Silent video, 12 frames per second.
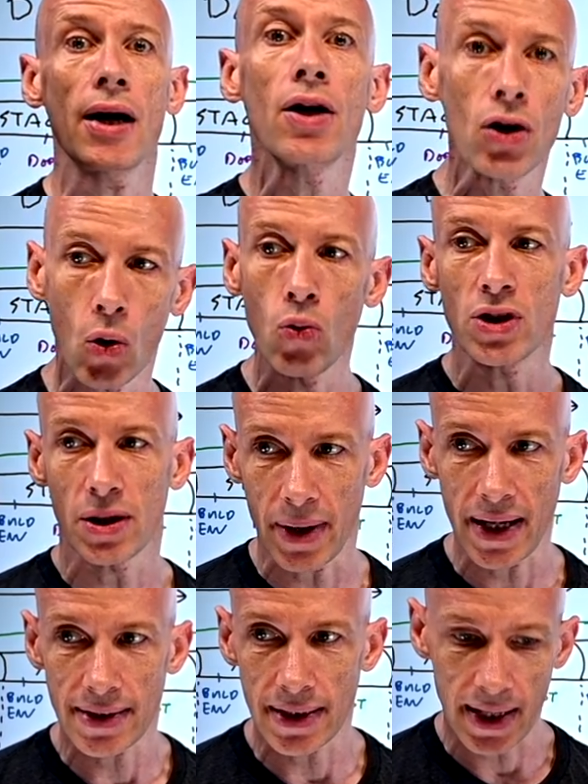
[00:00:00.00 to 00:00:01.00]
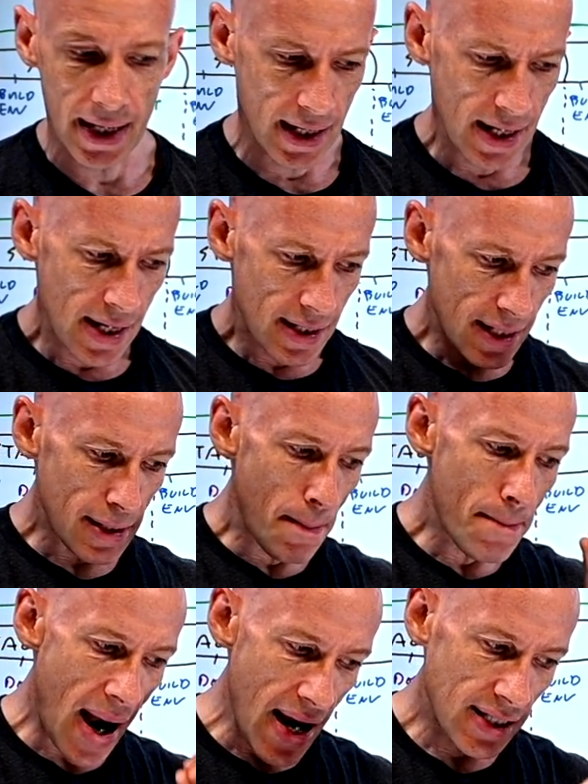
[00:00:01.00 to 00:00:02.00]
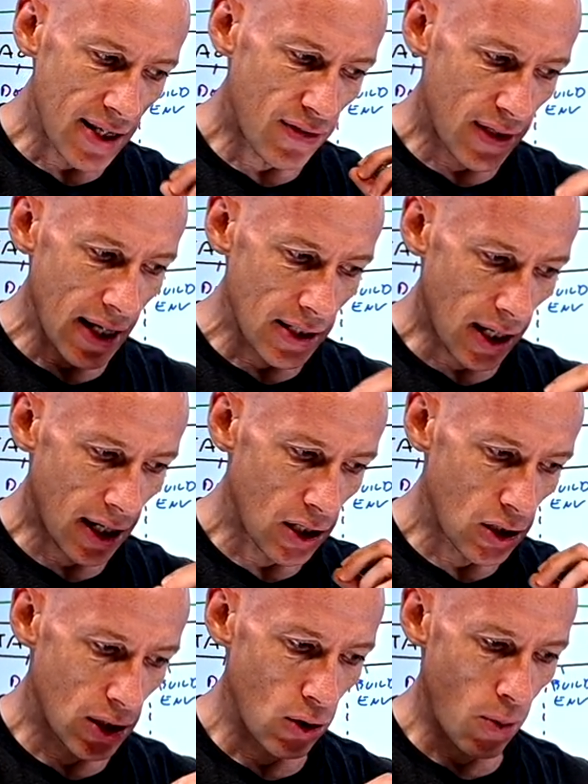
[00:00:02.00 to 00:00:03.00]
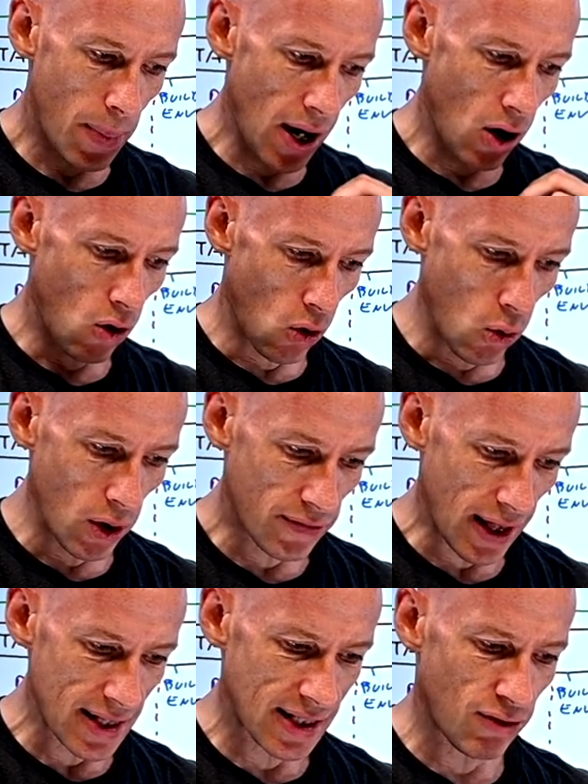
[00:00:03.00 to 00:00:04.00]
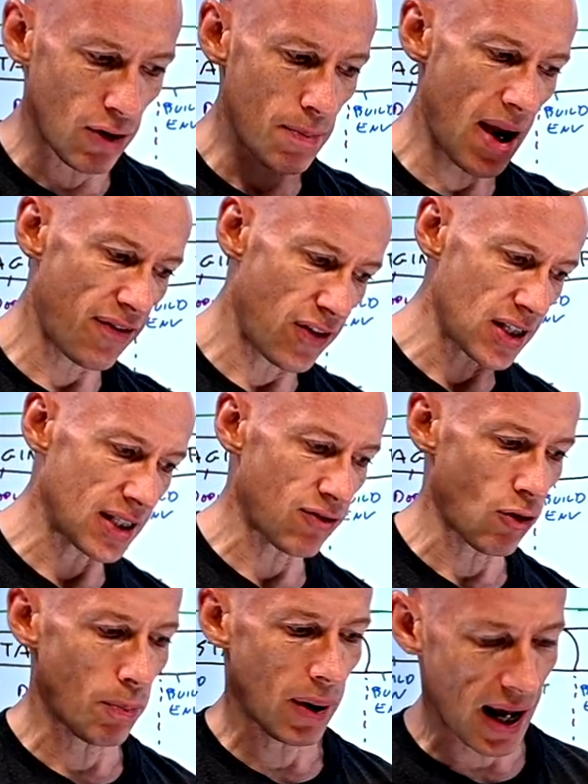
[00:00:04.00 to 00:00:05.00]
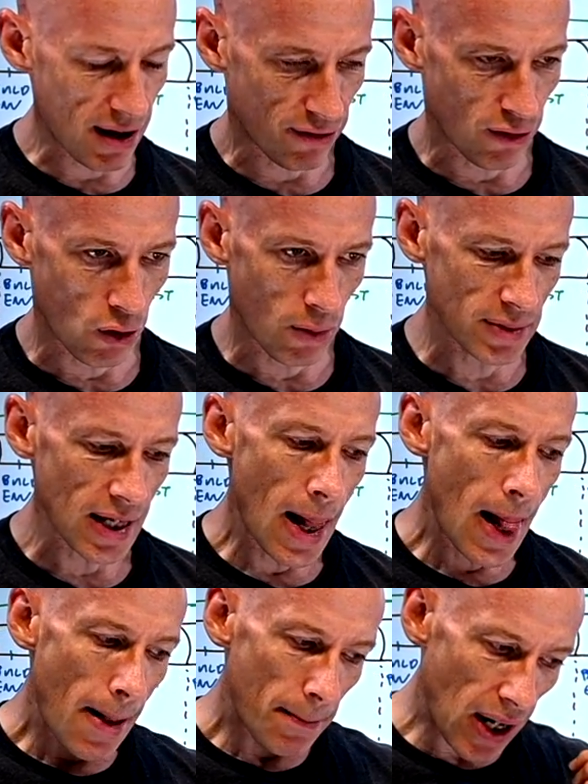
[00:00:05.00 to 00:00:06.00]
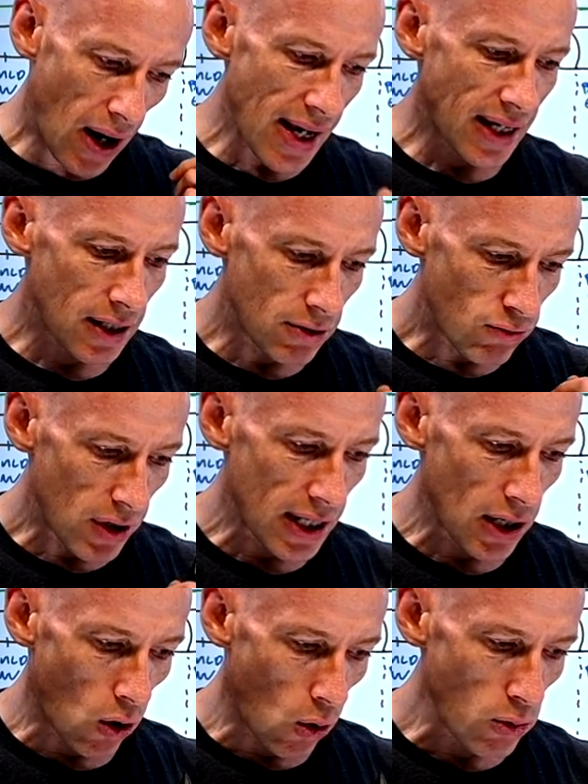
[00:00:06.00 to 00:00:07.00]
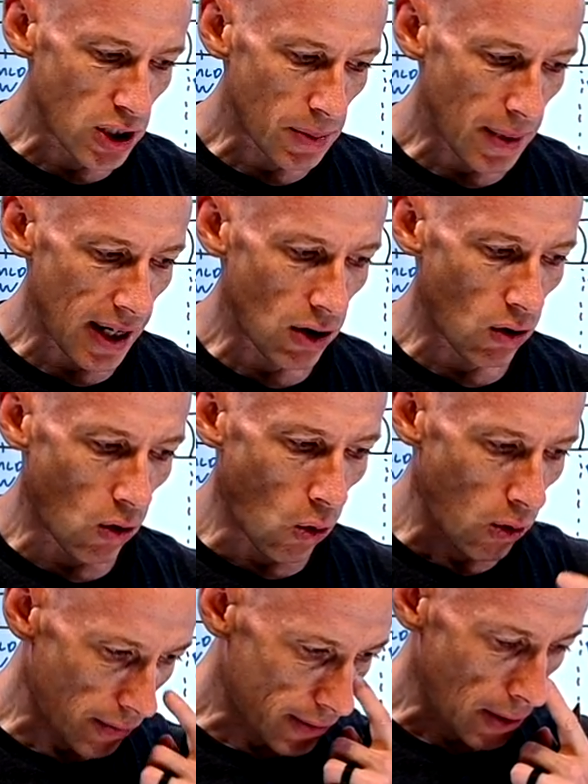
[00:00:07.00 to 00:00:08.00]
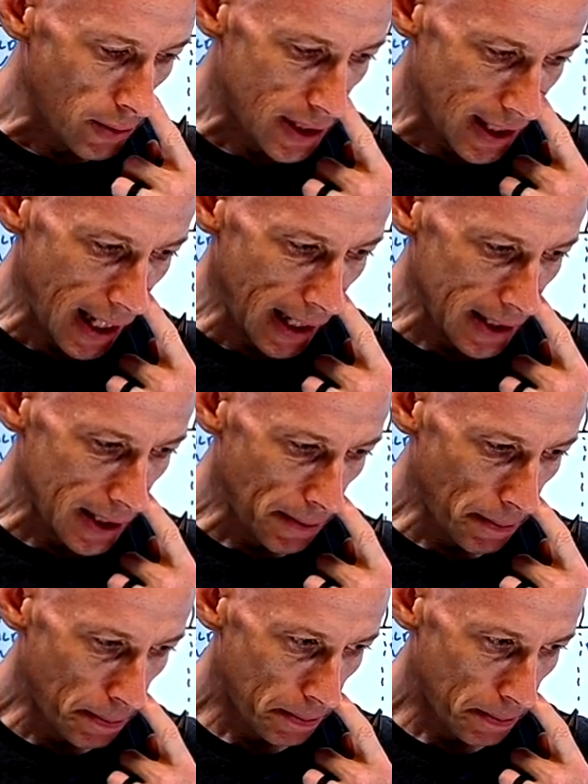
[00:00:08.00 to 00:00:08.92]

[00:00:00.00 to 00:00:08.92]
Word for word: I can automate today. So there's a massive things I can do about all of that. There's different methods, different platforms, but I can really automate all of those things.